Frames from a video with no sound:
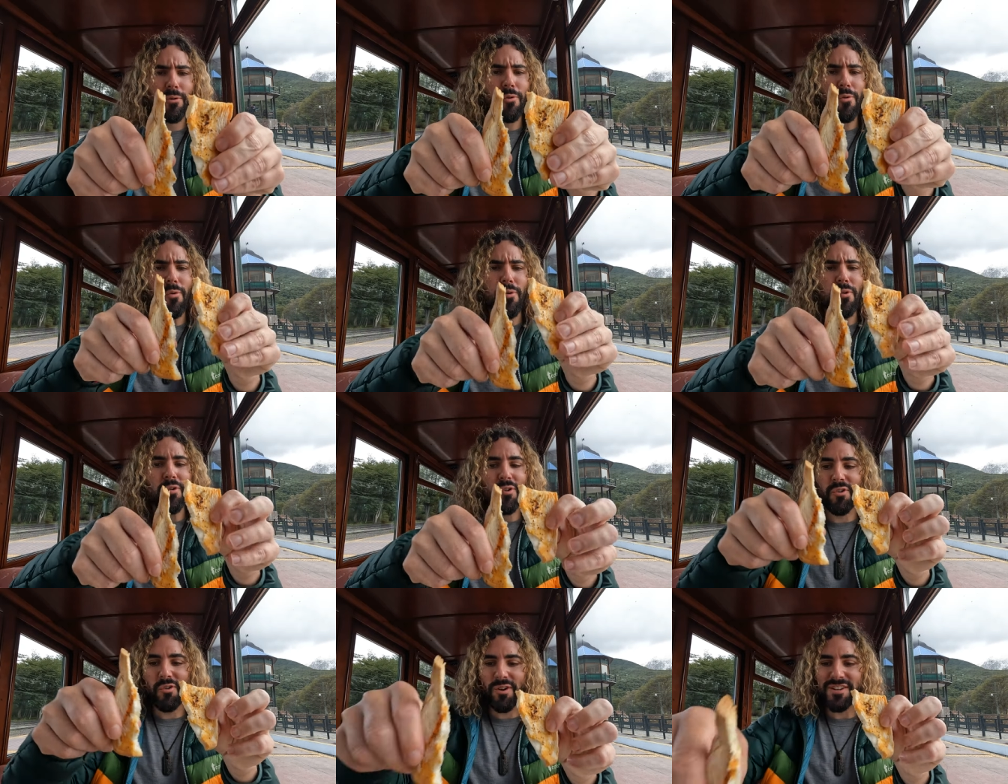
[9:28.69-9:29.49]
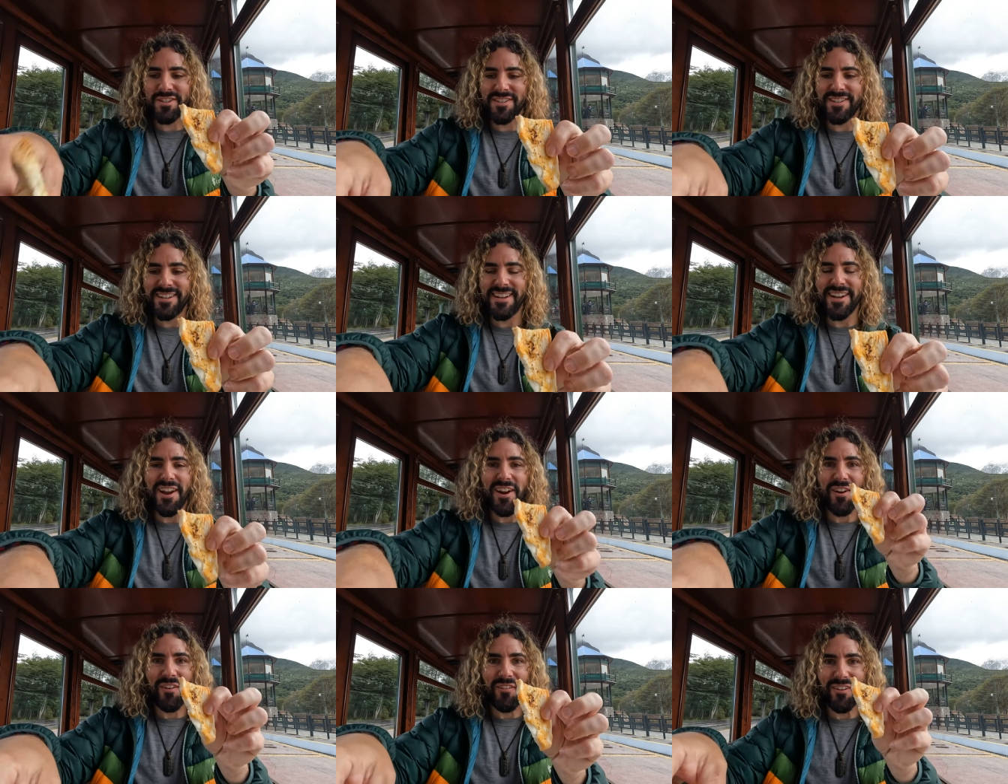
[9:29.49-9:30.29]
Ooh, crusty,
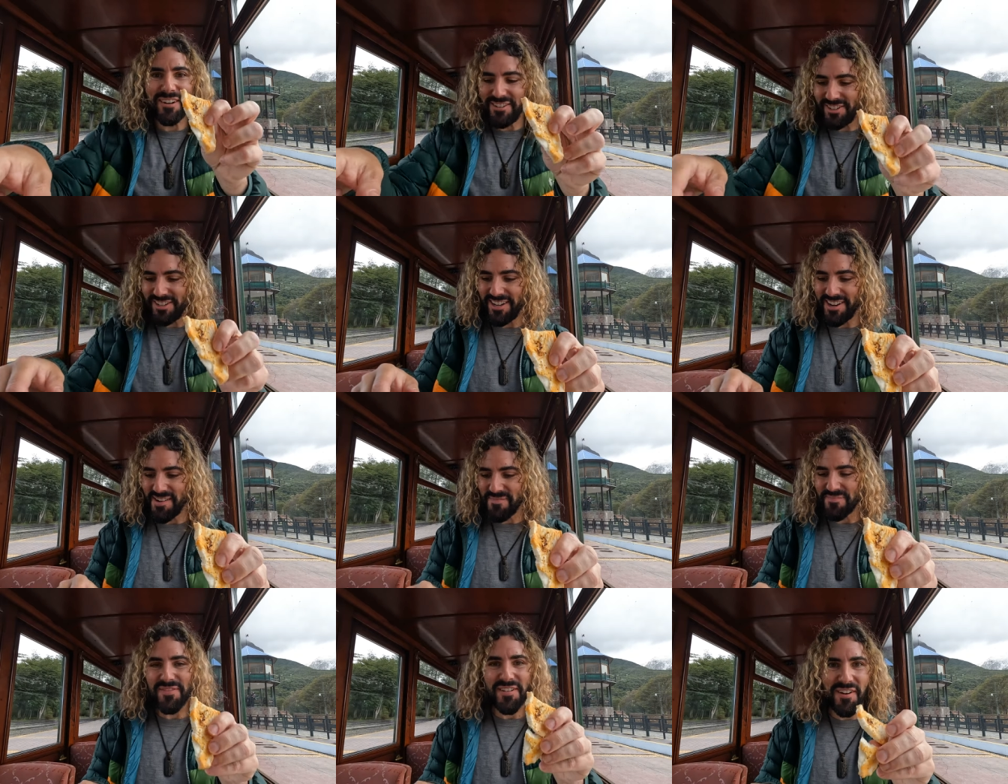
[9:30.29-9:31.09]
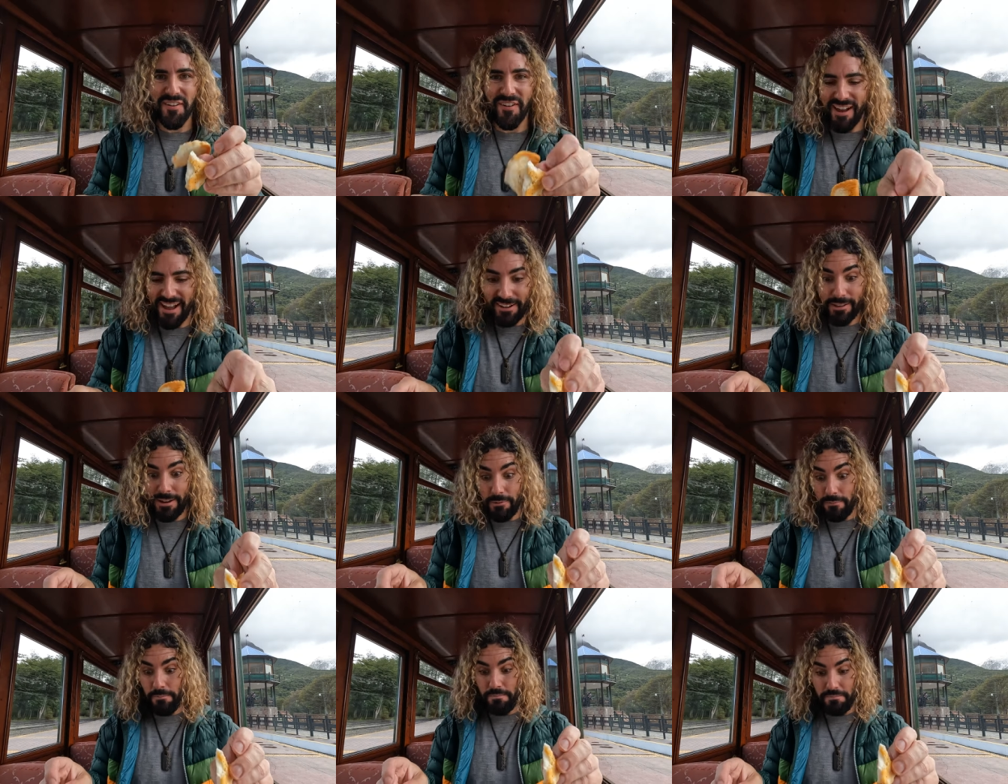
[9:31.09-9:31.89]
crunchy,
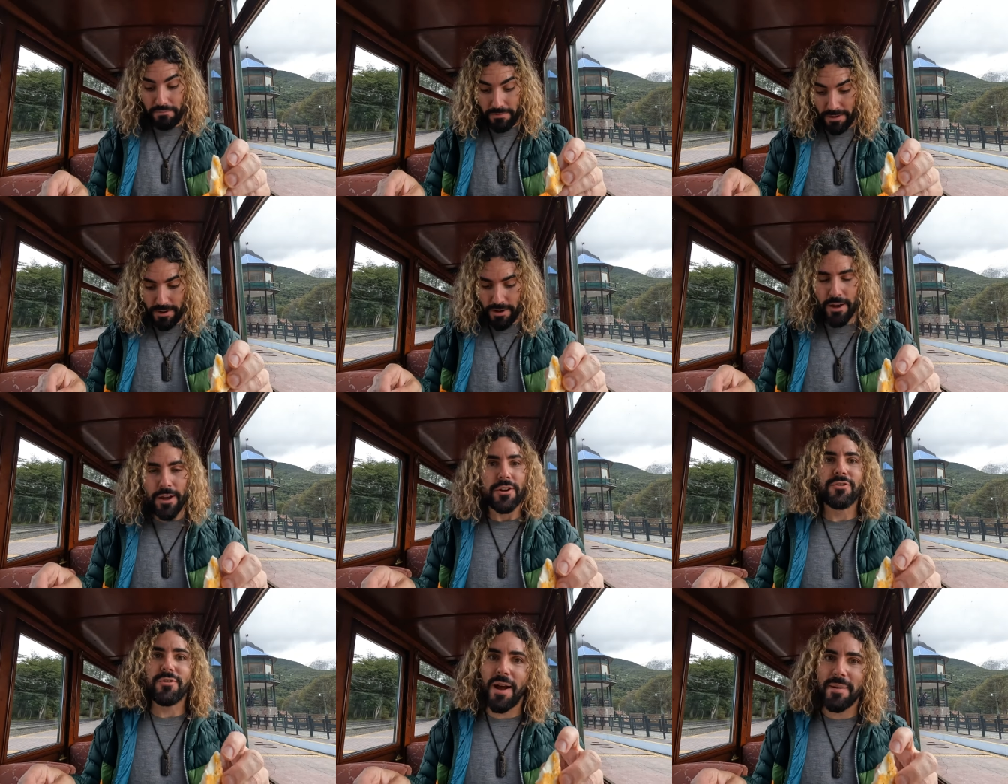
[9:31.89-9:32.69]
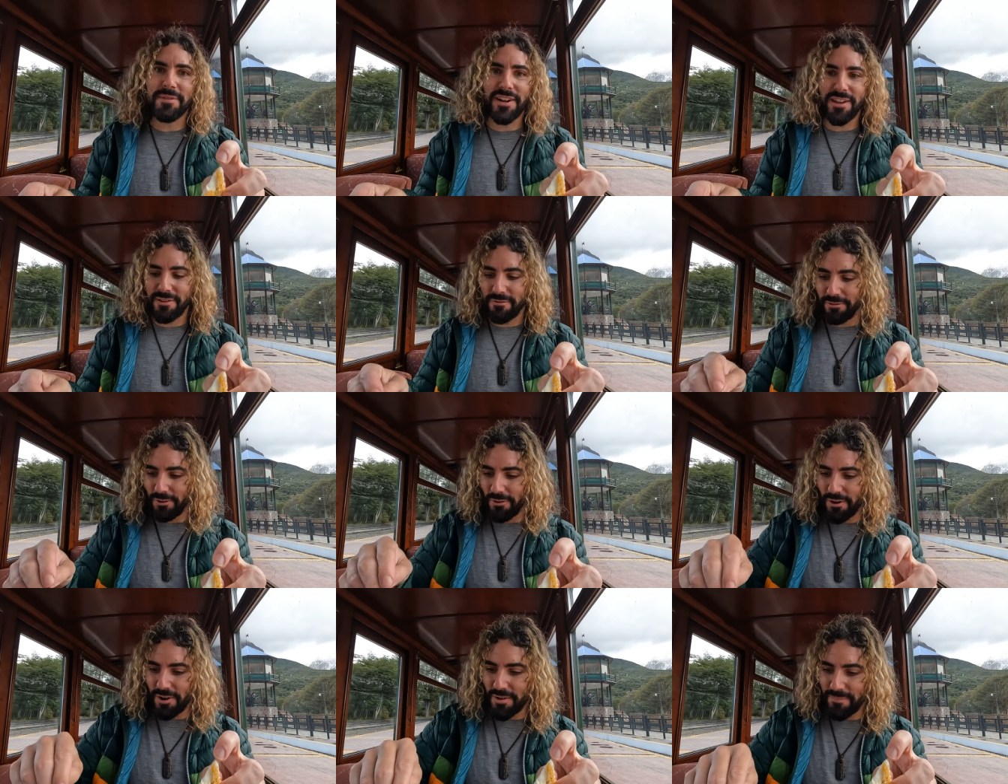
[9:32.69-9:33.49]
crackly. Dropped it on the
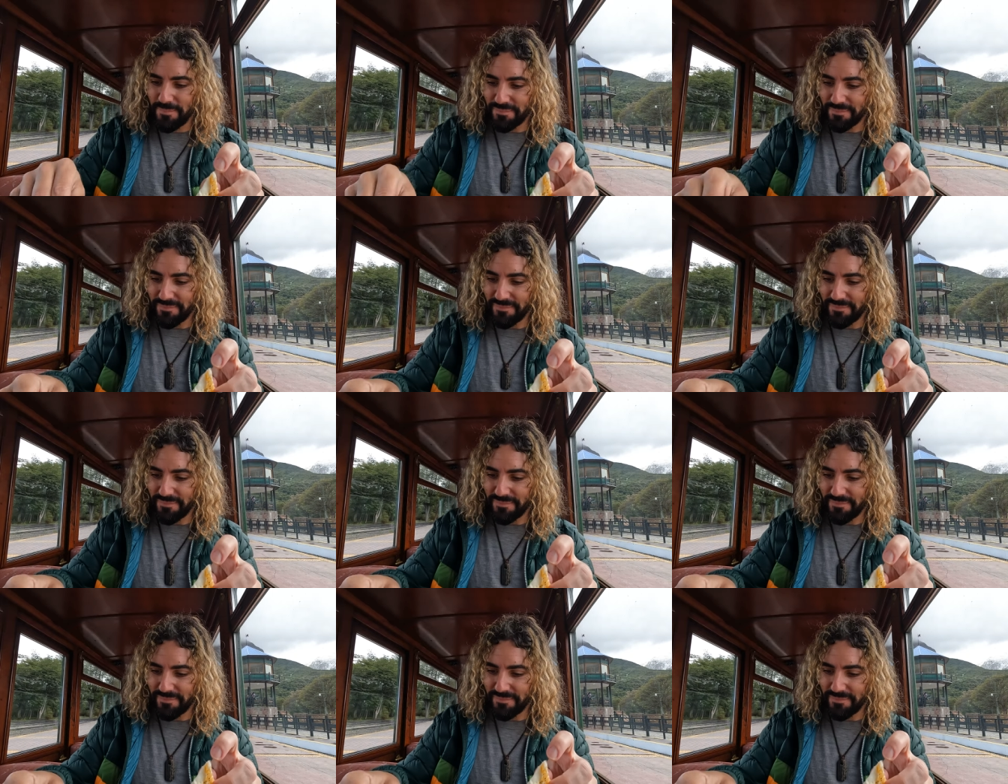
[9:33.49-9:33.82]
floor.